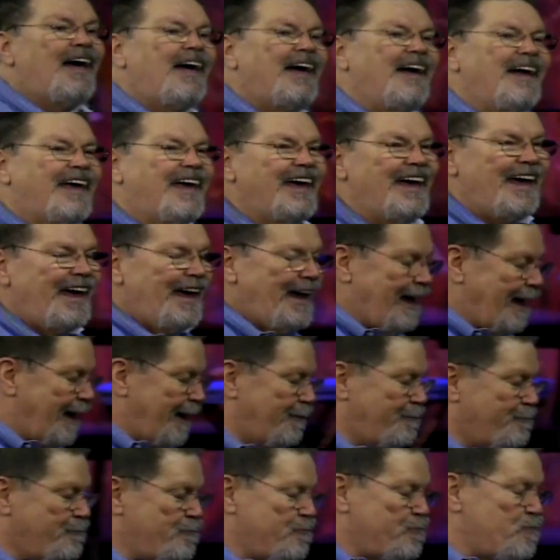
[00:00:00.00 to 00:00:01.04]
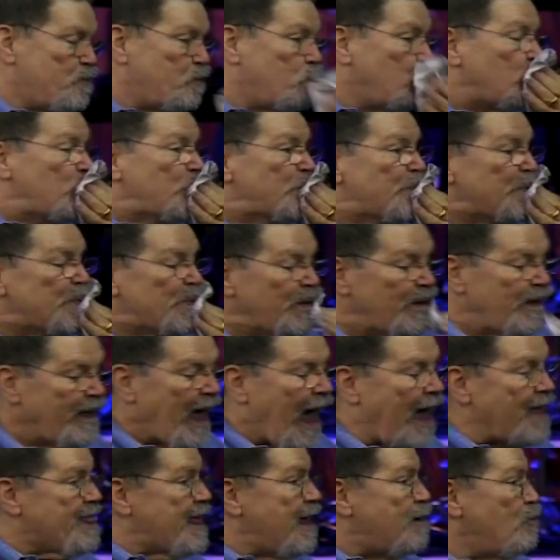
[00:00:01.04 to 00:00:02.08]
Okay.
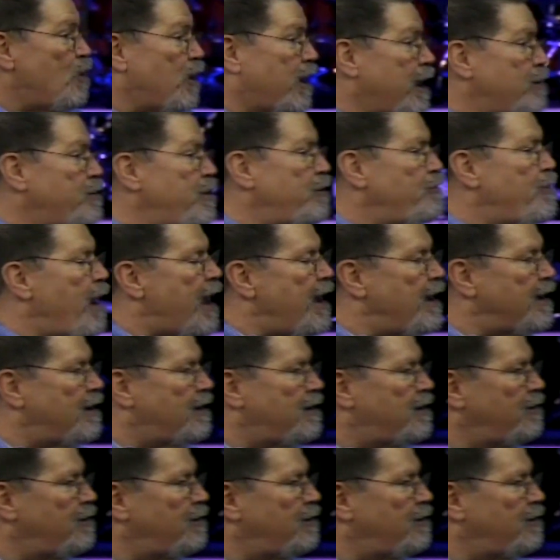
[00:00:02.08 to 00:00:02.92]
I think we're coming back.